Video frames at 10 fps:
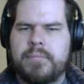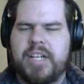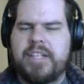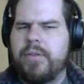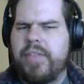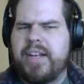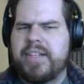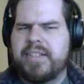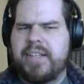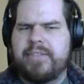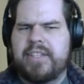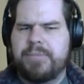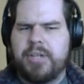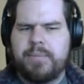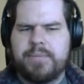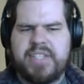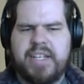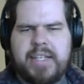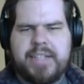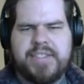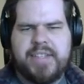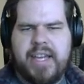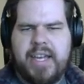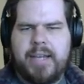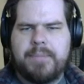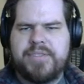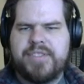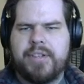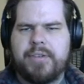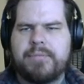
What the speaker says: I know that I didn't have any problems getting into the game, so...